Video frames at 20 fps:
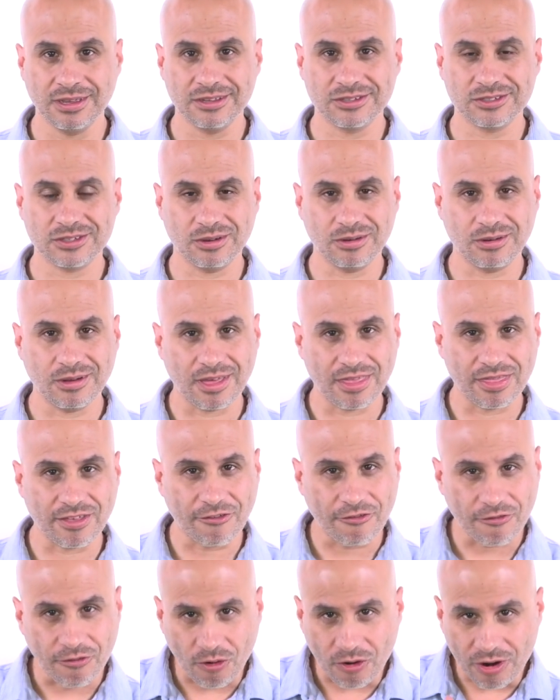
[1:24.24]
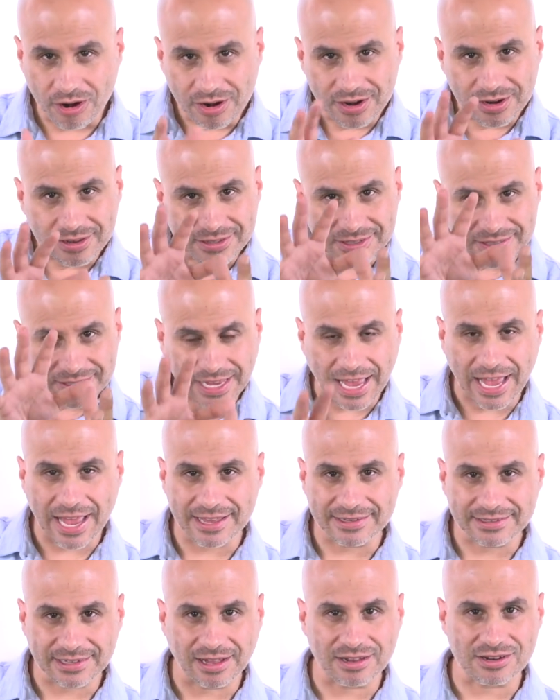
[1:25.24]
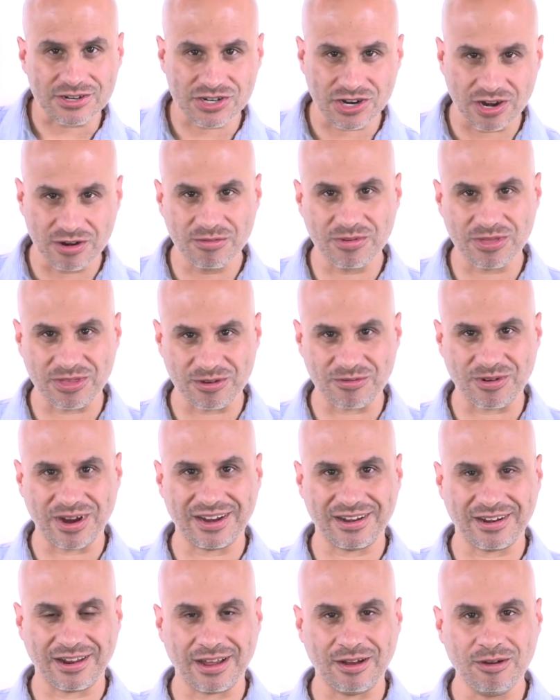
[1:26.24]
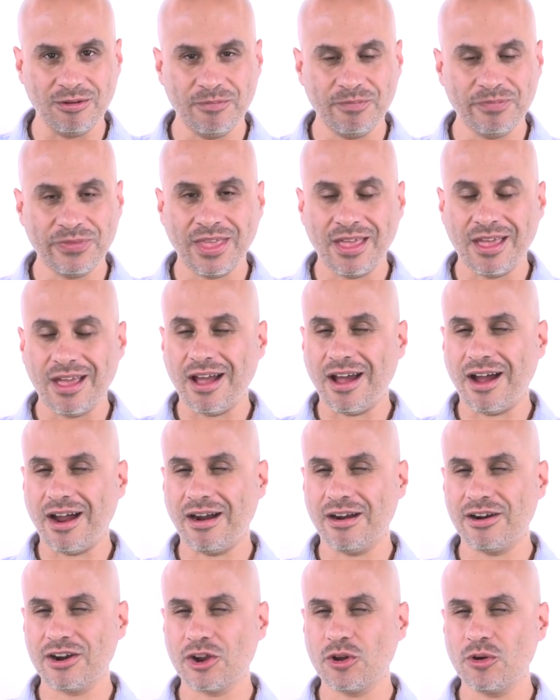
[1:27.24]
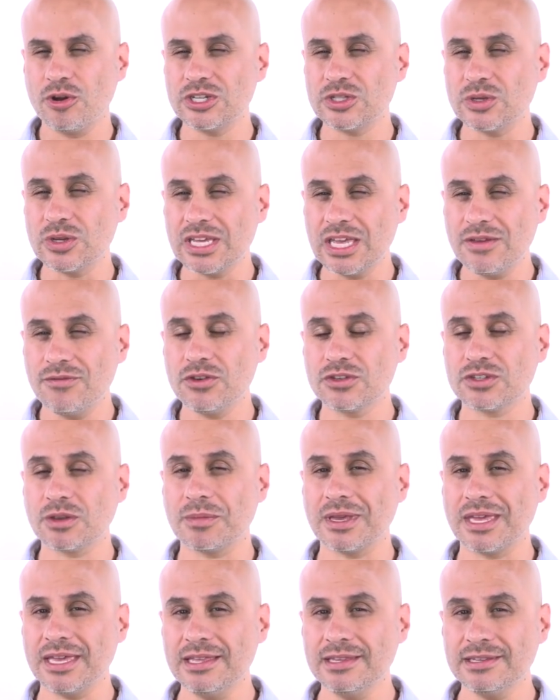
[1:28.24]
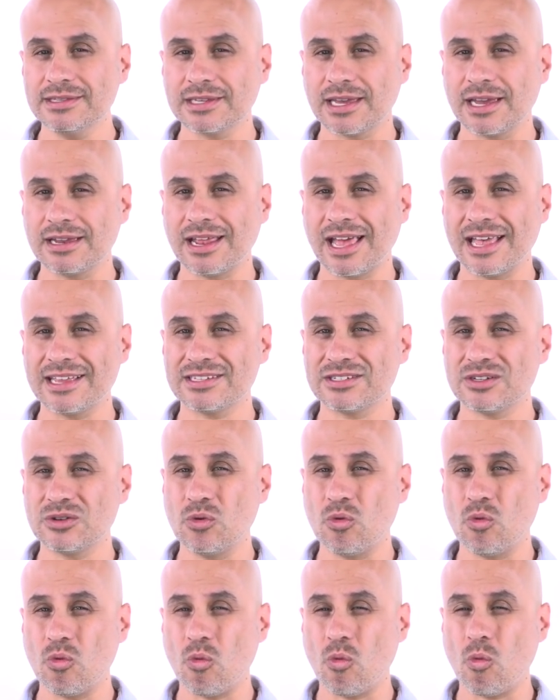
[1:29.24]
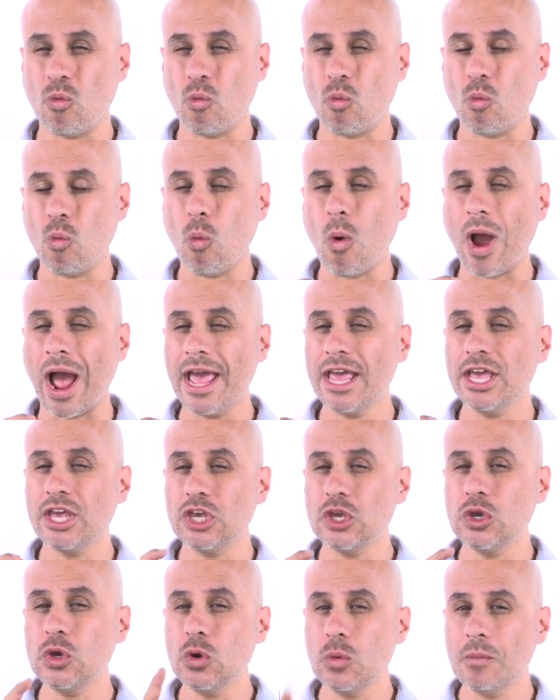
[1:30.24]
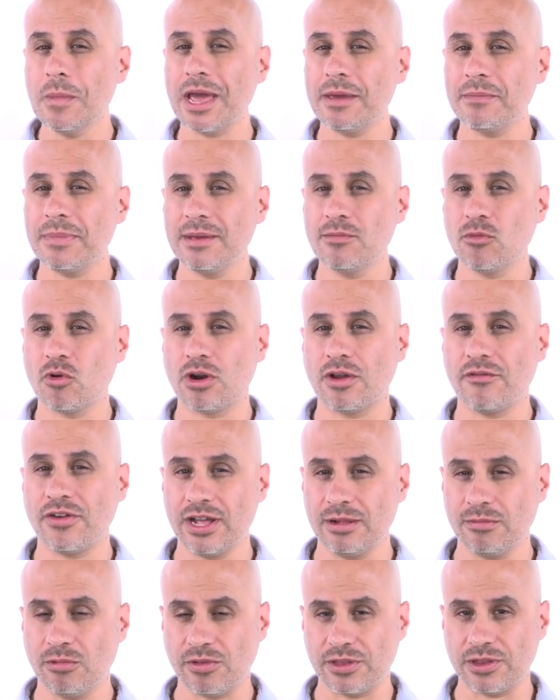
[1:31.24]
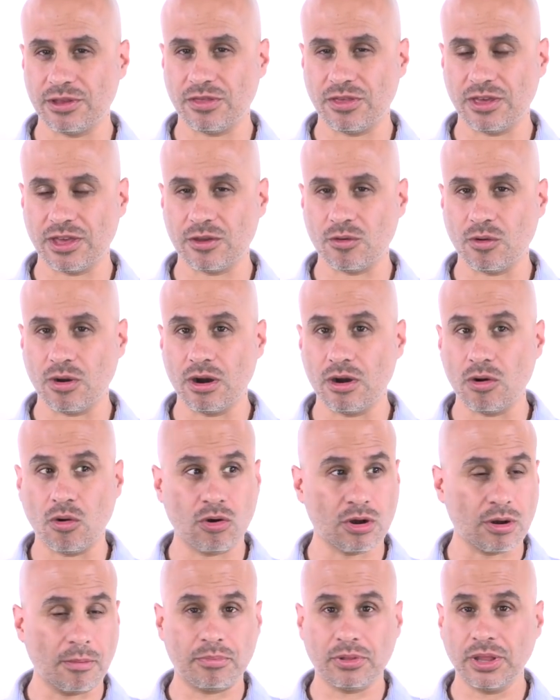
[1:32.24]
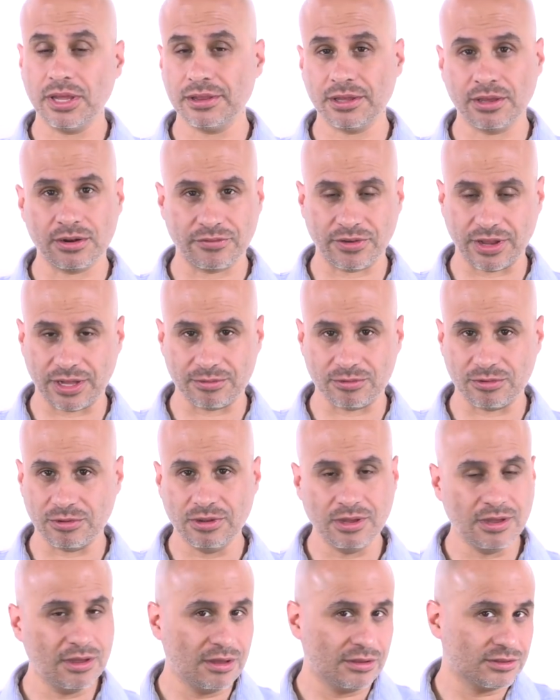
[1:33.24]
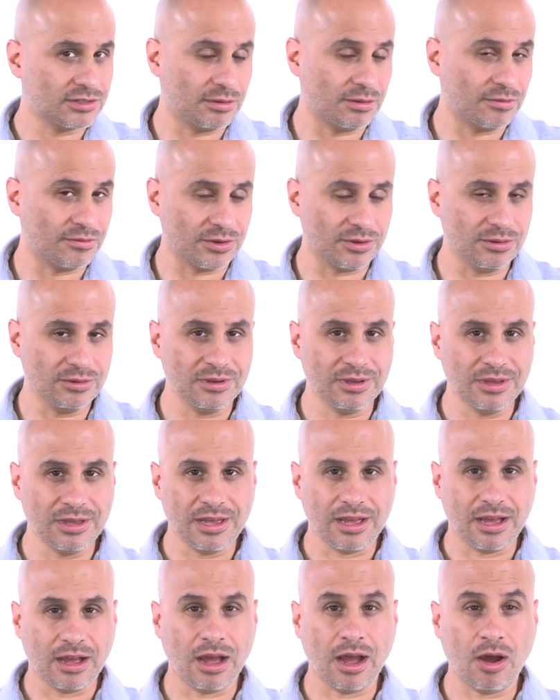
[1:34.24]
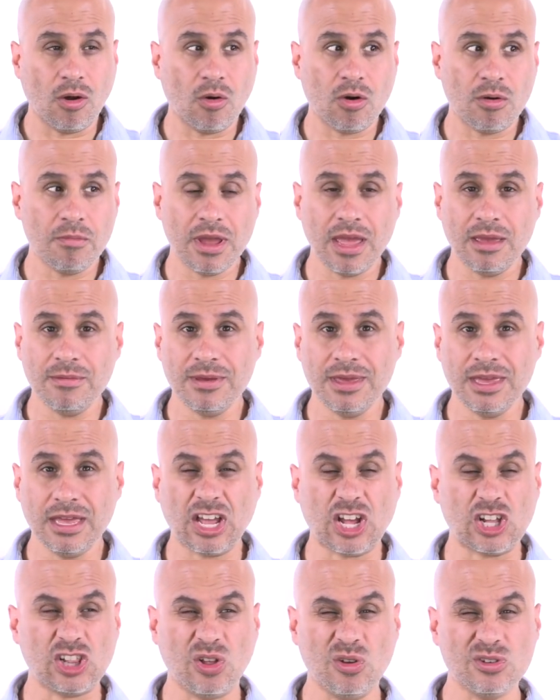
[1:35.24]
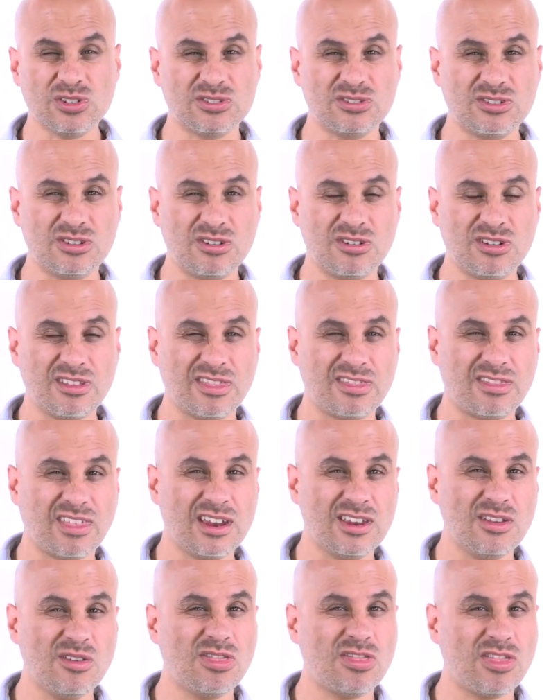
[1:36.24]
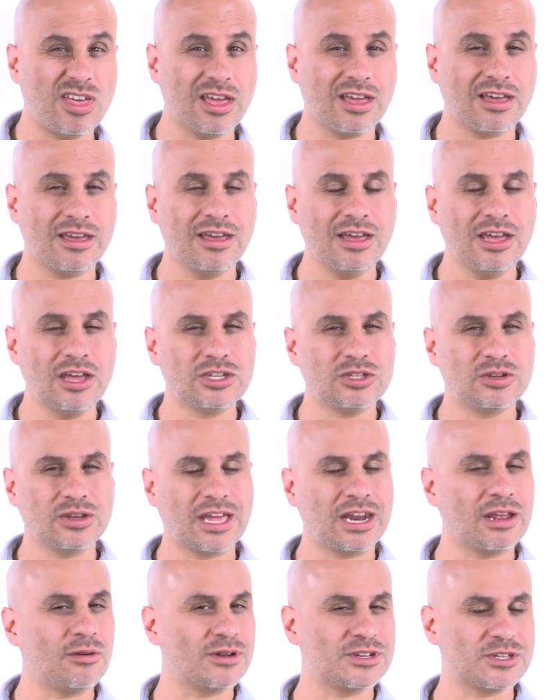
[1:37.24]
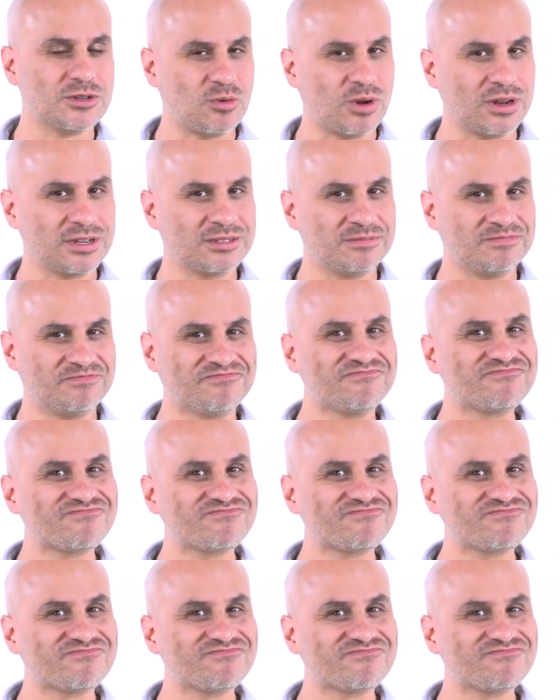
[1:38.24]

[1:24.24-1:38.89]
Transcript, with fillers: So, the four signs I'll share with you right now are going to give you some insight as to why you might be more unavailable than you think you are, or completely unavailable, some of you, uh, or maybe closer than you think to getting what you want.